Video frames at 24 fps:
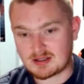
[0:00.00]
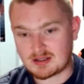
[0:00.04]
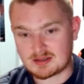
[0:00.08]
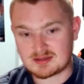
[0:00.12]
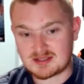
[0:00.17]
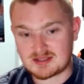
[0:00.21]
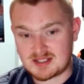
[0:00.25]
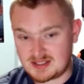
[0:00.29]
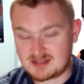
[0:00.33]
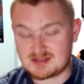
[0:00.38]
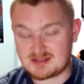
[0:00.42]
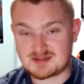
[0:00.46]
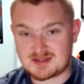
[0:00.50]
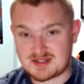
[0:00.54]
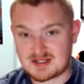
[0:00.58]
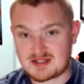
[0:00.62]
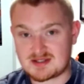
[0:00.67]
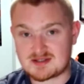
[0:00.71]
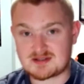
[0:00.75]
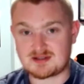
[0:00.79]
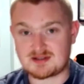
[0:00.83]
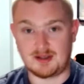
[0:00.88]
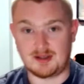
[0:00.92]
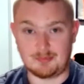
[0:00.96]
need to
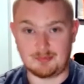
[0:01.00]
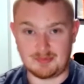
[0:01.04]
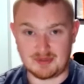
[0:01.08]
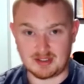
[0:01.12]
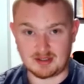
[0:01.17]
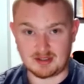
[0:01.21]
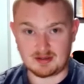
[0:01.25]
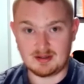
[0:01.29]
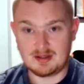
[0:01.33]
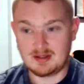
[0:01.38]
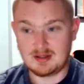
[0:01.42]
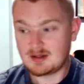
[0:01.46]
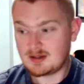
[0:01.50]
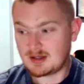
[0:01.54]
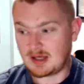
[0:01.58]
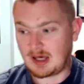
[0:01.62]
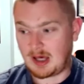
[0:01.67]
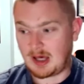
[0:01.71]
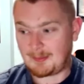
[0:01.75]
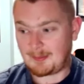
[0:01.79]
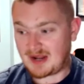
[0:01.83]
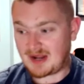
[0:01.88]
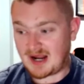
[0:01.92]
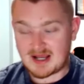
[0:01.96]
see something.
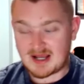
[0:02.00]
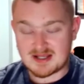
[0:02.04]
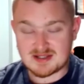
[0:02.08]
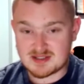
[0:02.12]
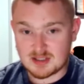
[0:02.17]
And I